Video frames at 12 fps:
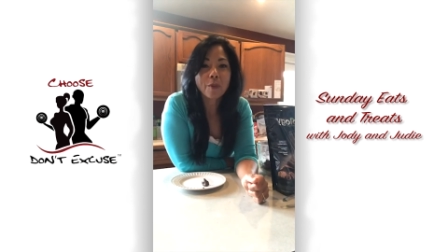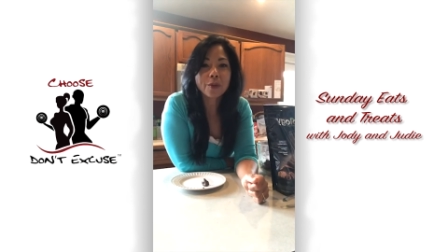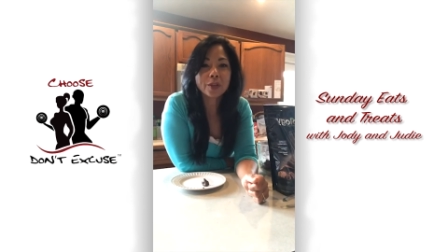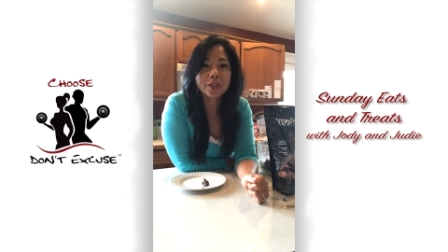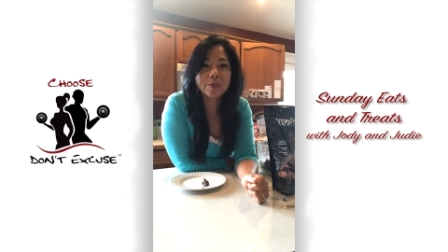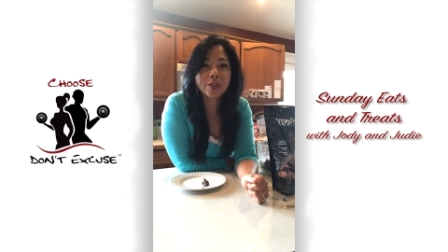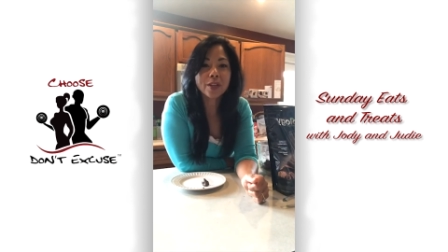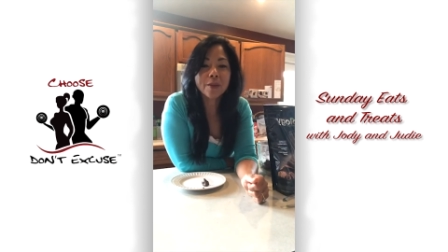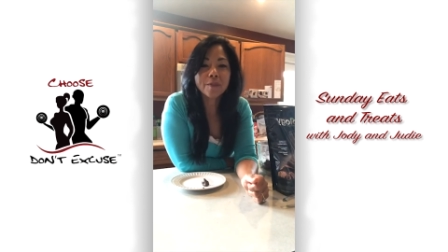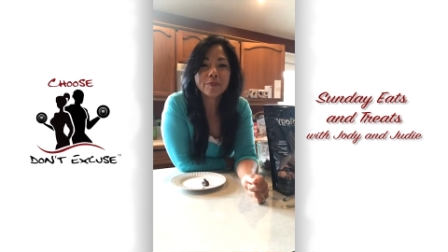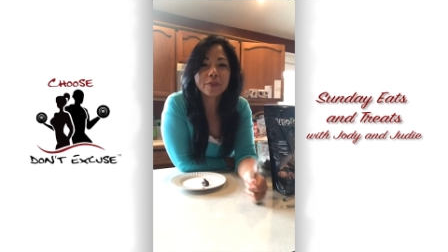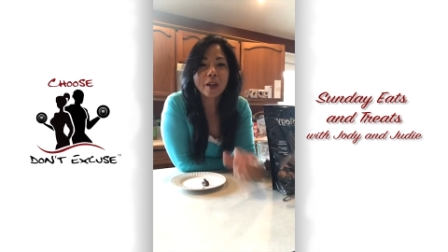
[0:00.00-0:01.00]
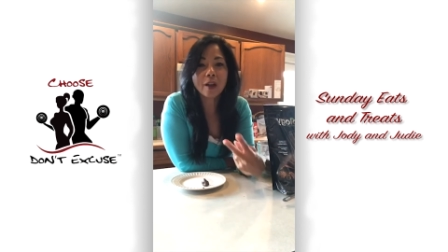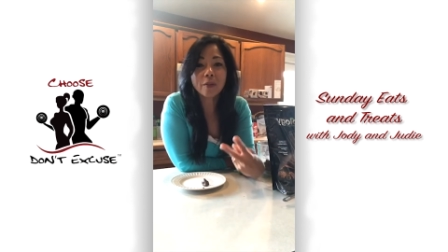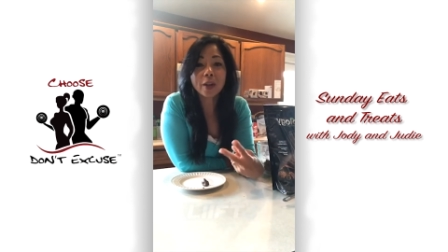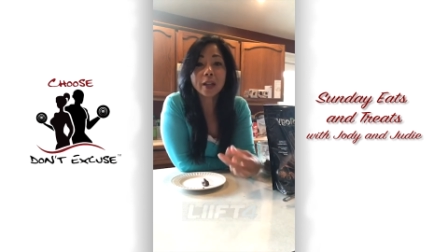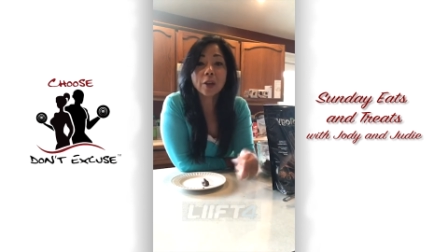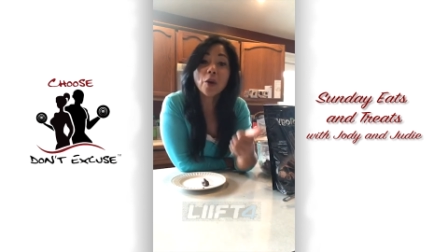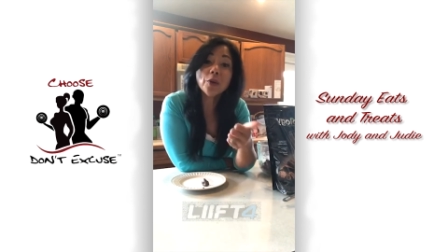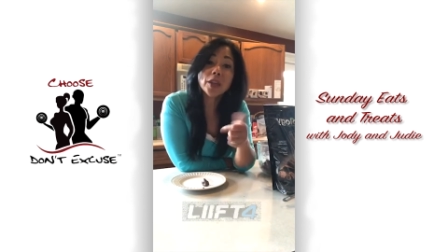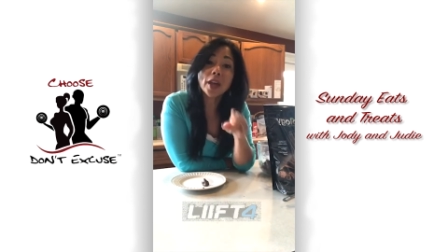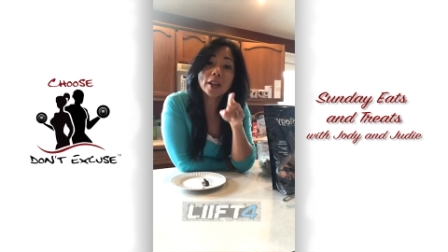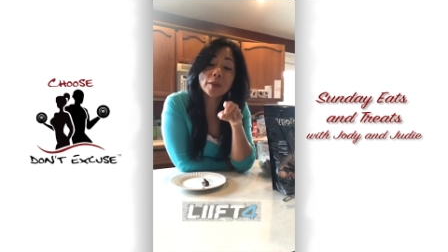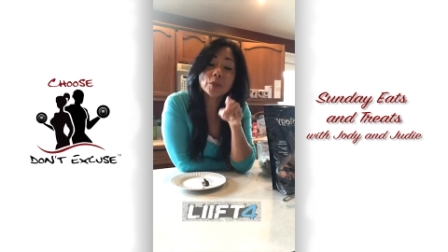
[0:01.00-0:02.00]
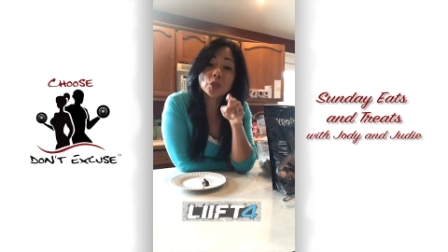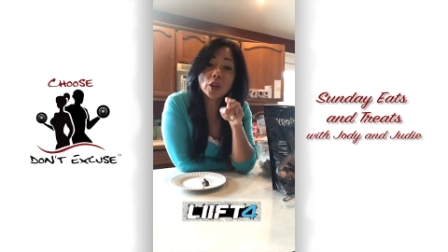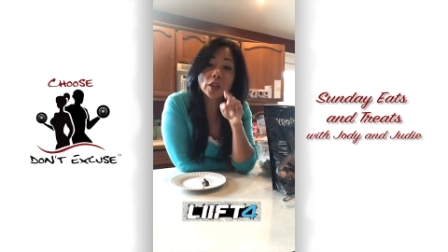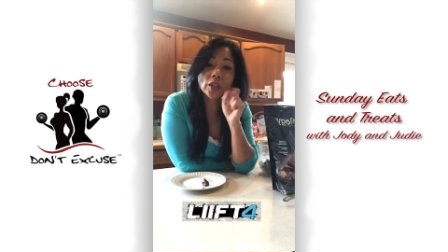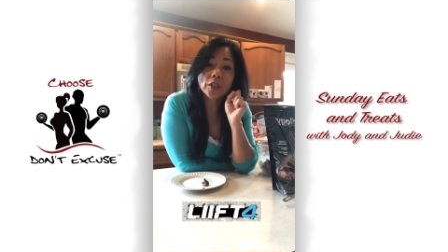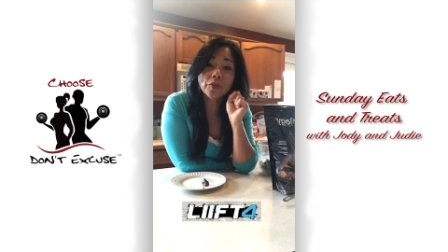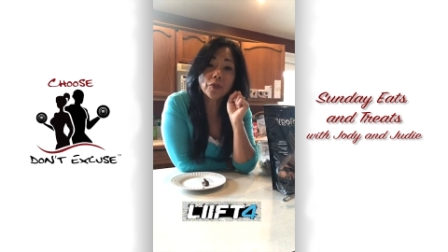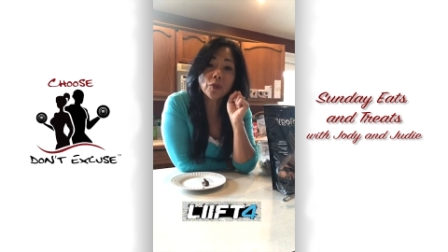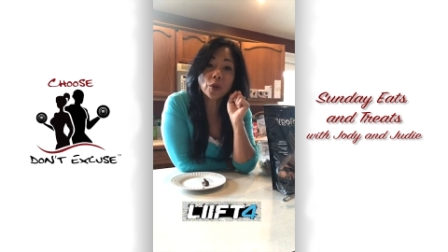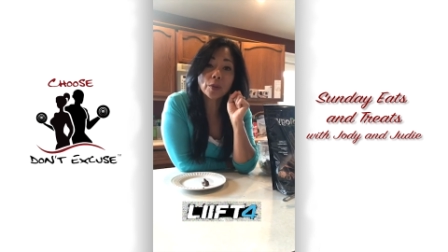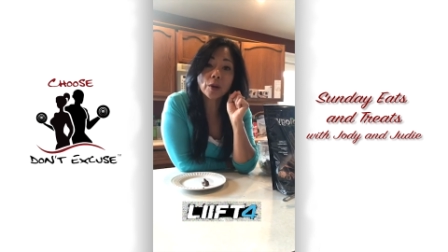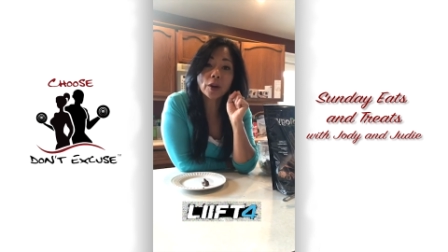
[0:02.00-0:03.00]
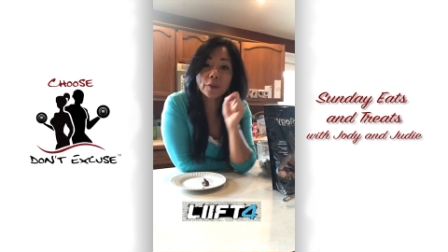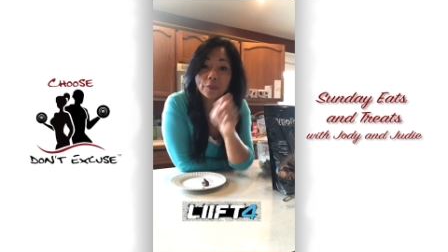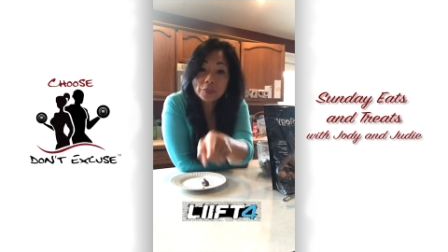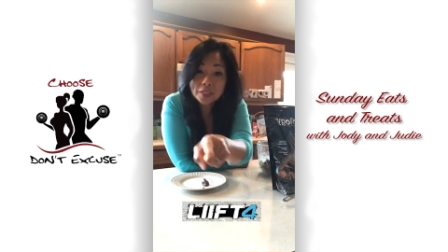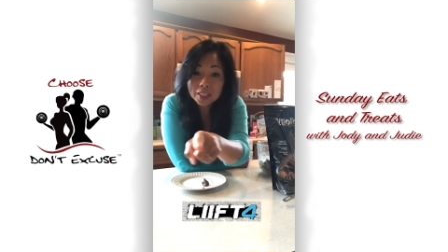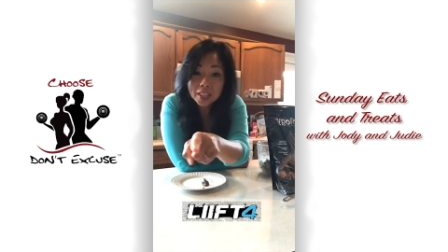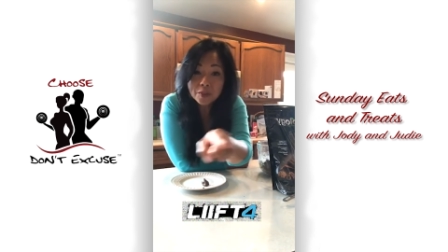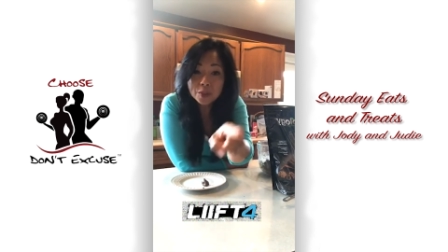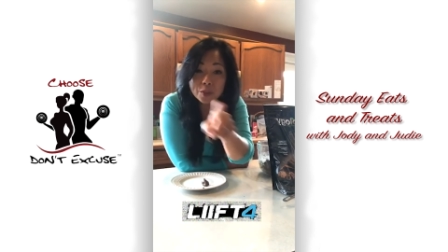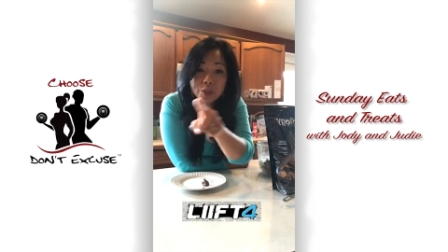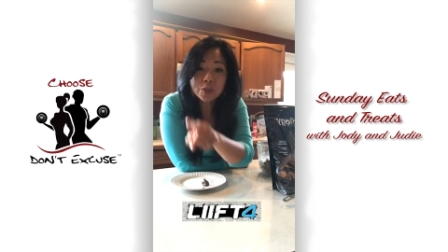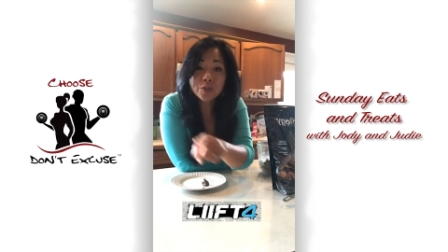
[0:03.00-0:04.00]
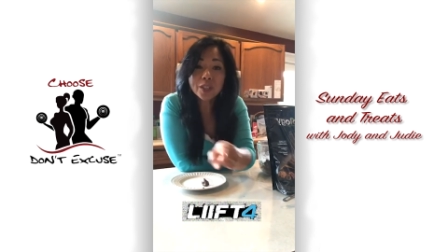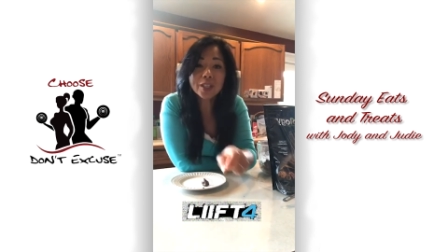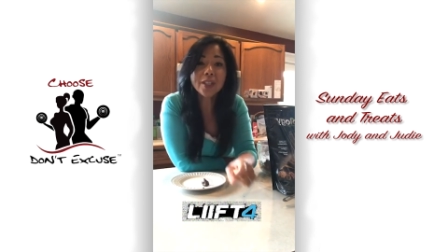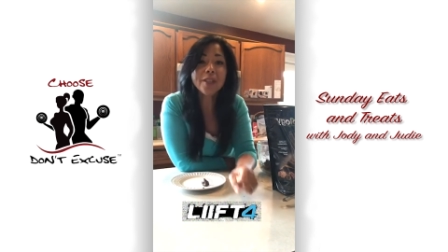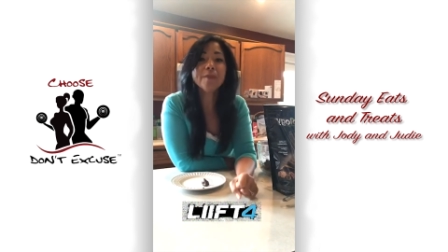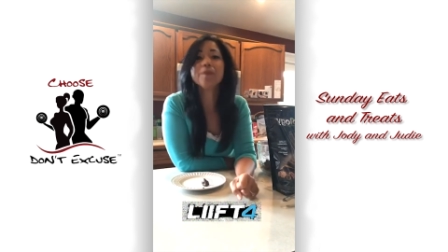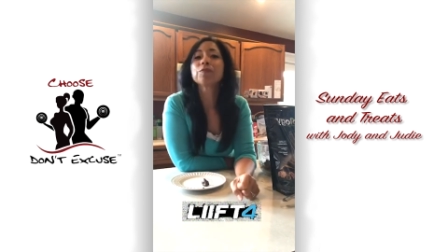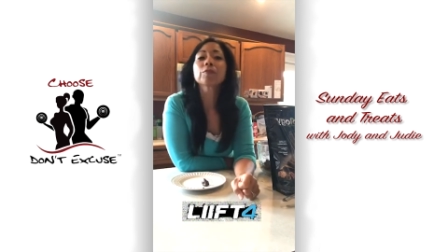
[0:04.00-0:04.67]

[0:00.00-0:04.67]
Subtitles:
we're going to be all right. Oh, yeah, and I'm starting Lift 4 tomorrow. Love you too, Vicky.